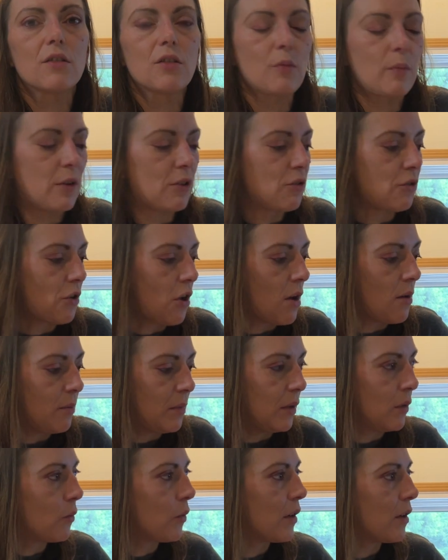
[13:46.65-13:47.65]
There better not
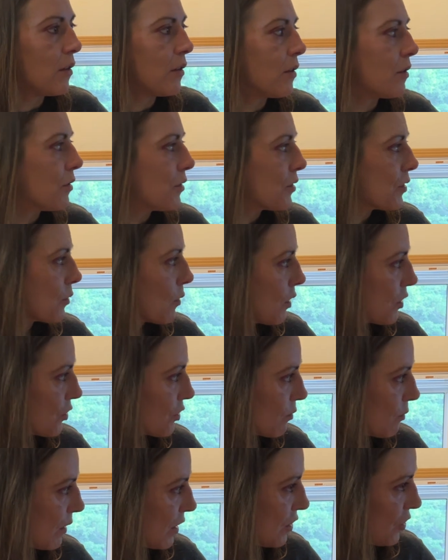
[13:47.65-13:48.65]
be weirdos
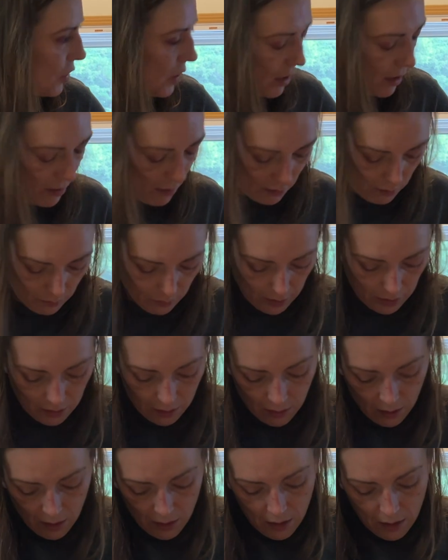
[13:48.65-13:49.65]
watching my channel, but
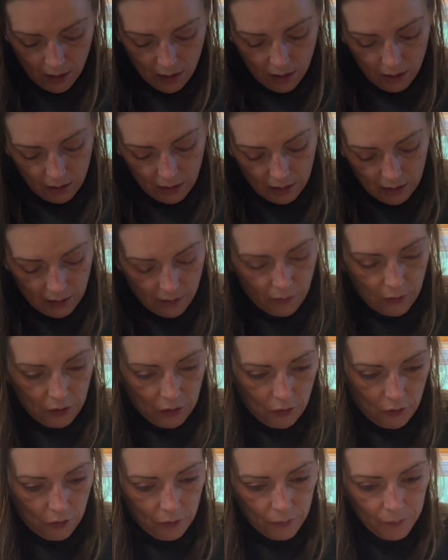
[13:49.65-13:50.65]
you never
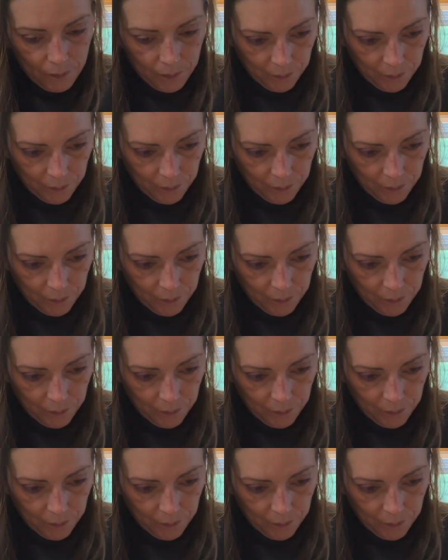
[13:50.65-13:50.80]
know.